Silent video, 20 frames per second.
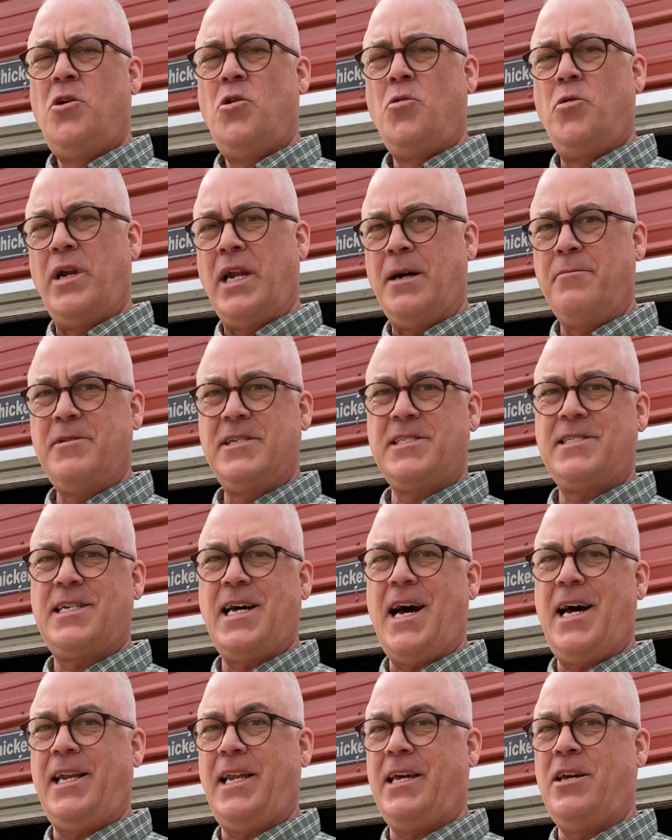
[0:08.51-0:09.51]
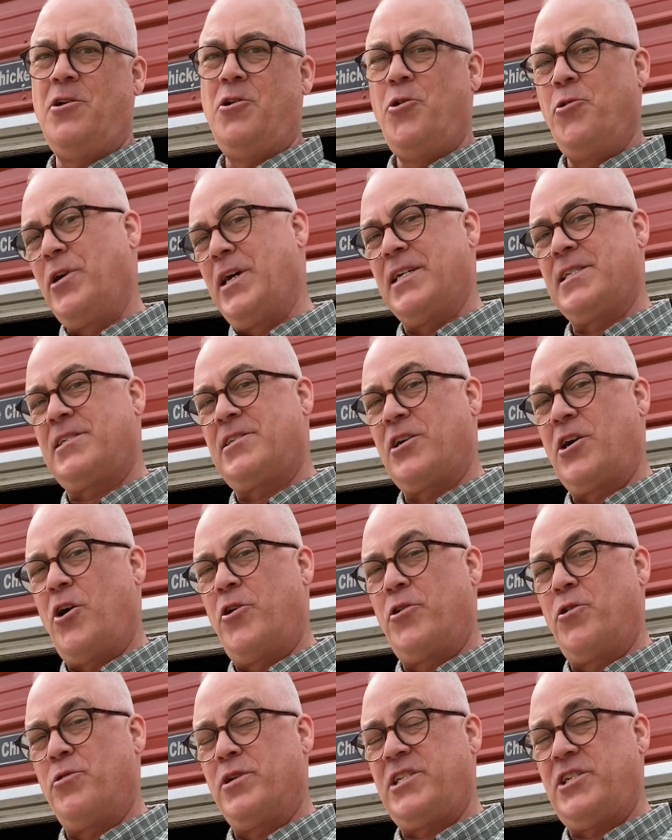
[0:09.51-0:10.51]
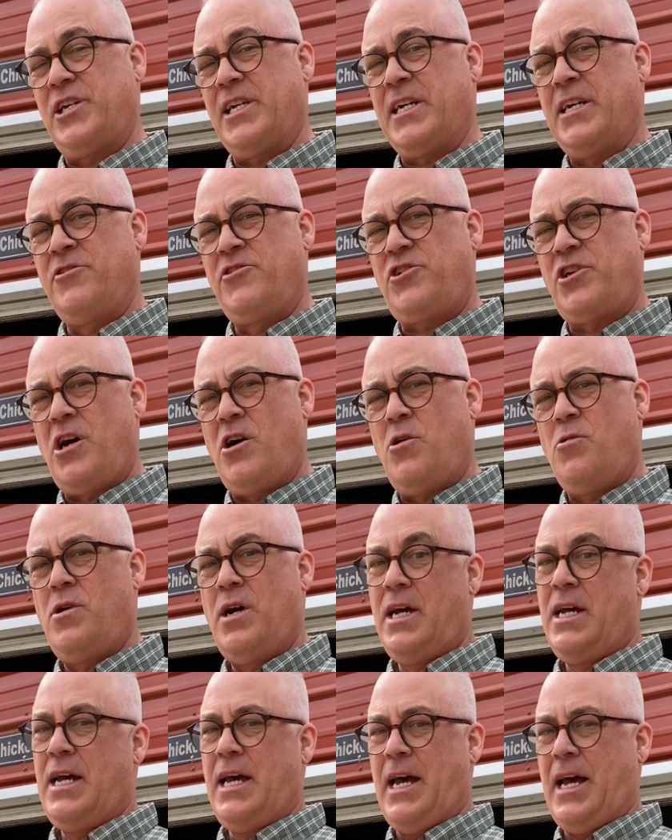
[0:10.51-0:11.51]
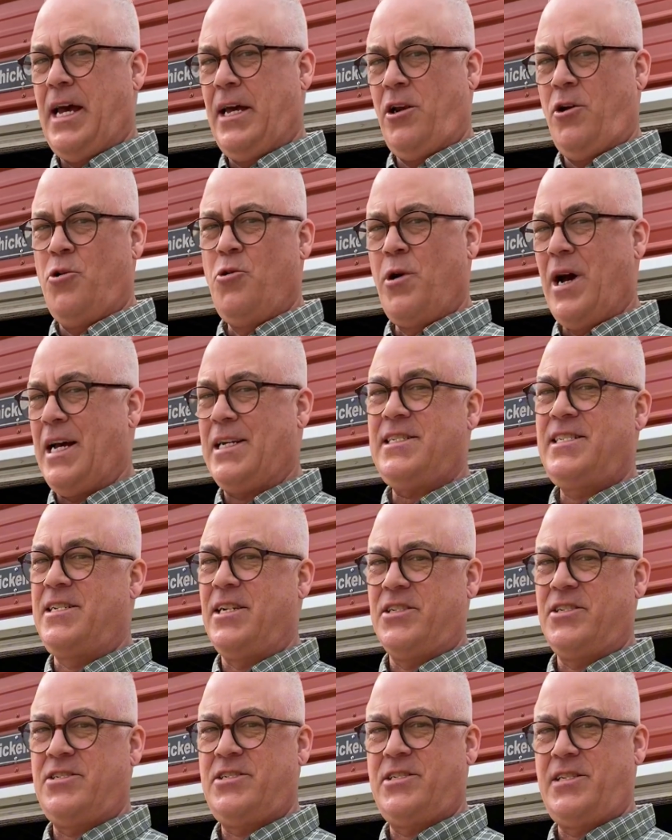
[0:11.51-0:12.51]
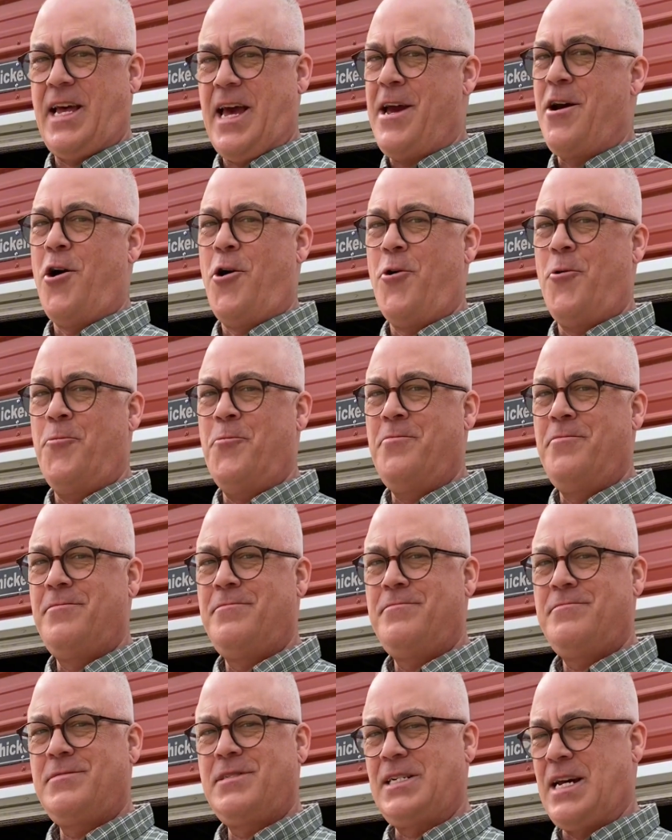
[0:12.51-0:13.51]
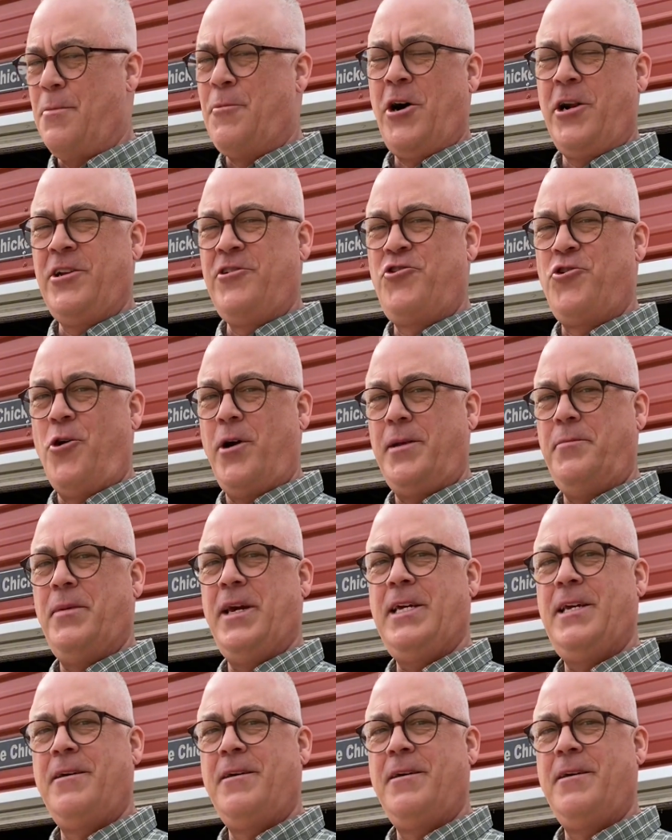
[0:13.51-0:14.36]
when I'm deciding who gets to go to a chicken show and who has to stay home. Come on and join me.